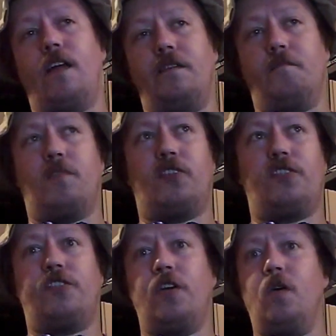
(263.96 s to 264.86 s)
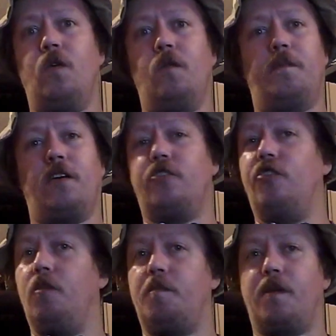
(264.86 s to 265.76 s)
super
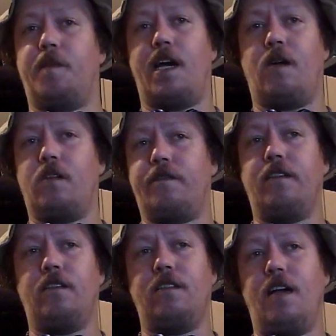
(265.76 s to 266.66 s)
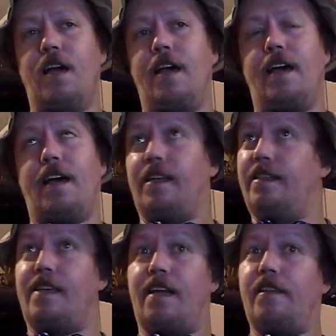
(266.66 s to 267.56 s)
duper powerful, at least
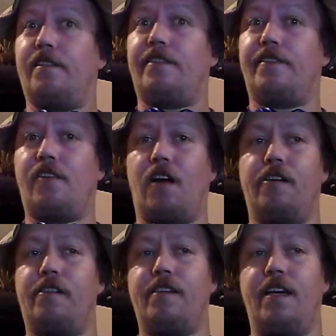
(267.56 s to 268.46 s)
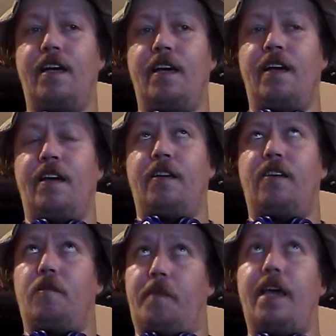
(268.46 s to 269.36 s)
at the start.
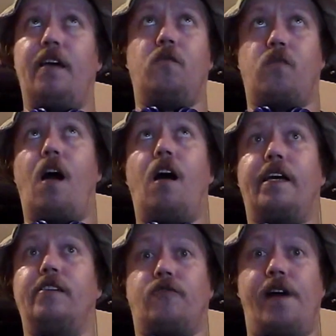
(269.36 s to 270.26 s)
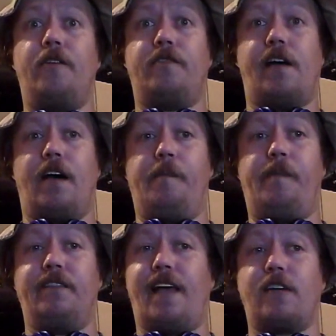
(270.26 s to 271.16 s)
Being a rock and ground type
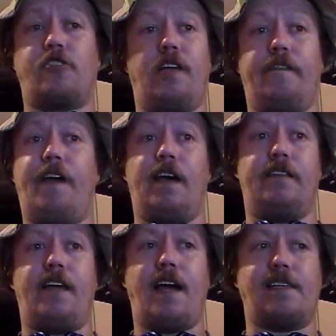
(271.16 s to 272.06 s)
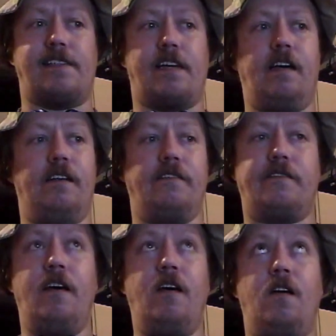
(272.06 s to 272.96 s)
is actually fantastic,
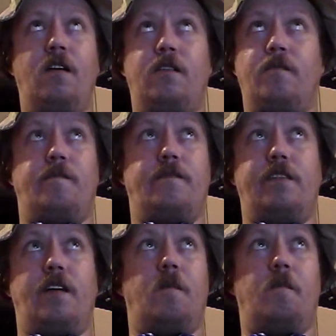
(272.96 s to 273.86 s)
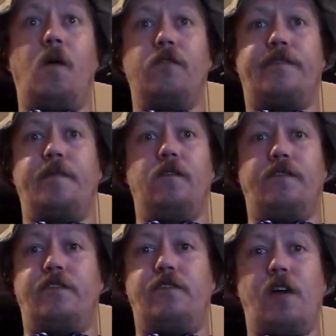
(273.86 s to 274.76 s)
because, most
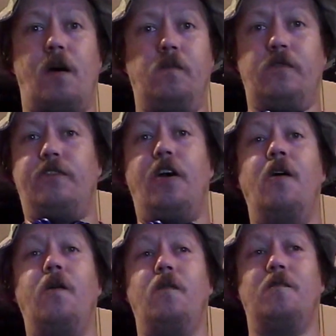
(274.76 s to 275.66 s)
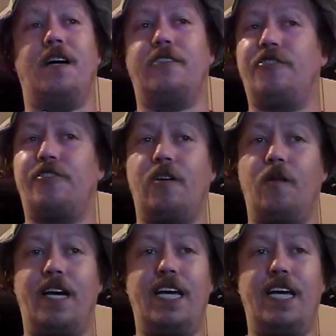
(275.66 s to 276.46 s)
moves don't do much to it.